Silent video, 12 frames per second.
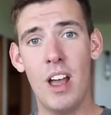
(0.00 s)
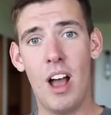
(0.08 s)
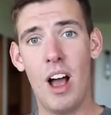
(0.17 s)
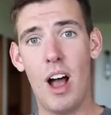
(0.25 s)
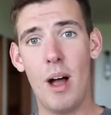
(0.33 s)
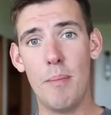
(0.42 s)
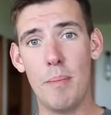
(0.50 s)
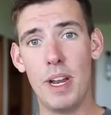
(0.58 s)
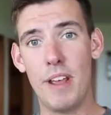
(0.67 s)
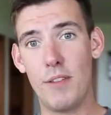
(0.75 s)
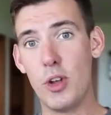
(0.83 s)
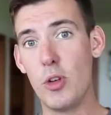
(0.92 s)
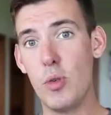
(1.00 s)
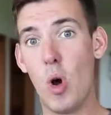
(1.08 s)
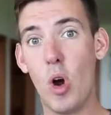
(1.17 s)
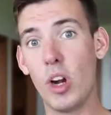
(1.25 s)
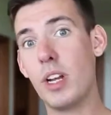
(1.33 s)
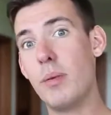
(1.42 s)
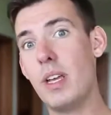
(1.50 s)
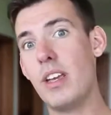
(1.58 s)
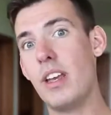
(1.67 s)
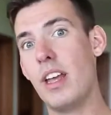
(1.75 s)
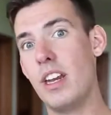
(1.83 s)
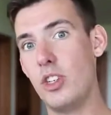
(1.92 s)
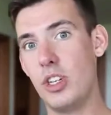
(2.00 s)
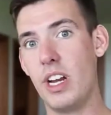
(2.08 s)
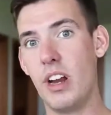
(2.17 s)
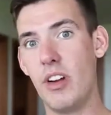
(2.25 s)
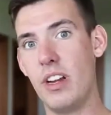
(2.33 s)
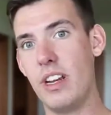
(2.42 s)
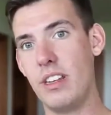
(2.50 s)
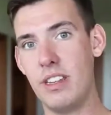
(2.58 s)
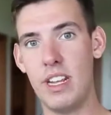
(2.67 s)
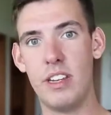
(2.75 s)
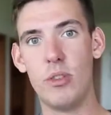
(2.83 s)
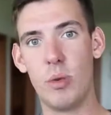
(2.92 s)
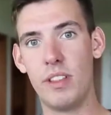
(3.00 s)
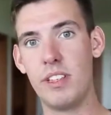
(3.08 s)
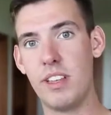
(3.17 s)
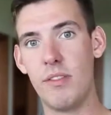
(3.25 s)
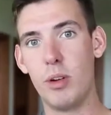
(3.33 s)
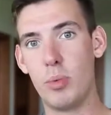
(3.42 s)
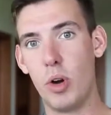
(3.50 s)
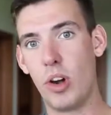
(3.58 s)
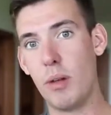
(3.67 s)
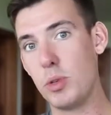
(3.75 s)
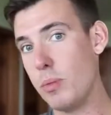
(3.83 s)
But if you are going to be an engineer and need to run these heavier programs,